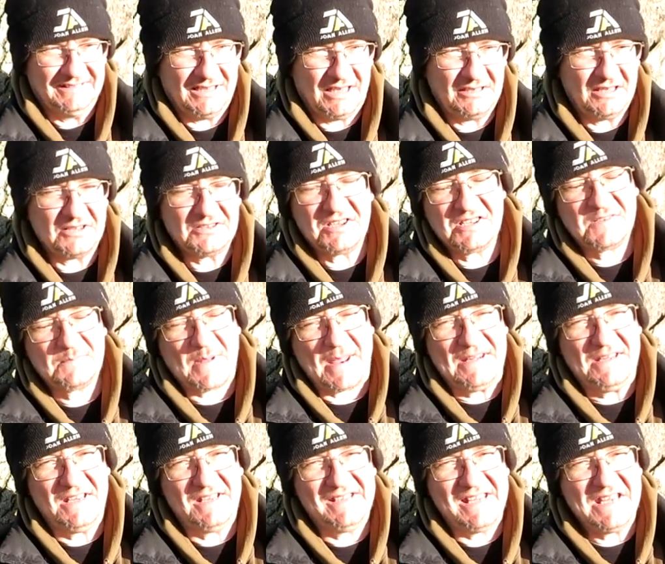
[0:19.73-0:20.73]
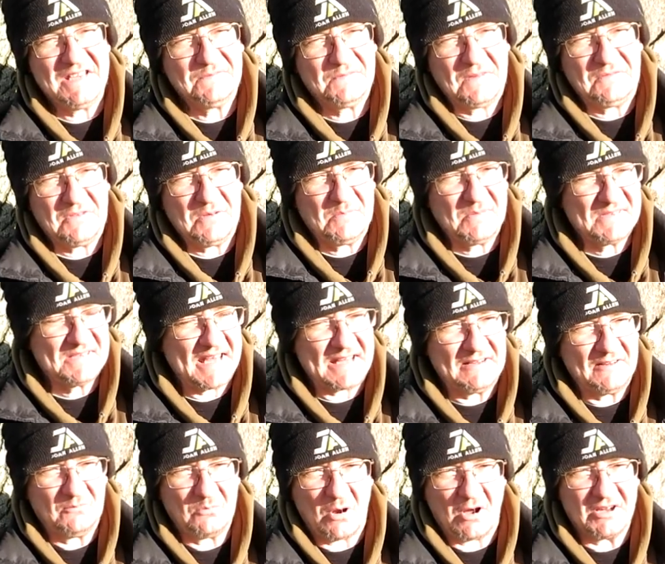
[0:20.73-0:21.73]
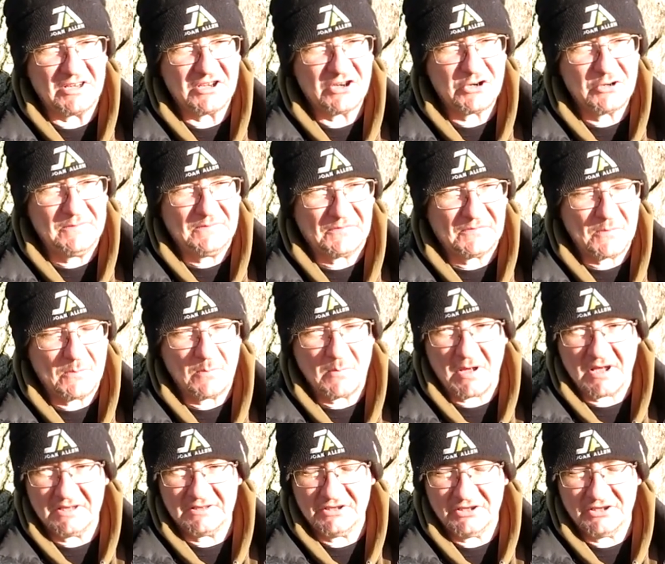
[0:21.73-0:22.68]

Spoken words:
I like to spend at least 50% of what I earn from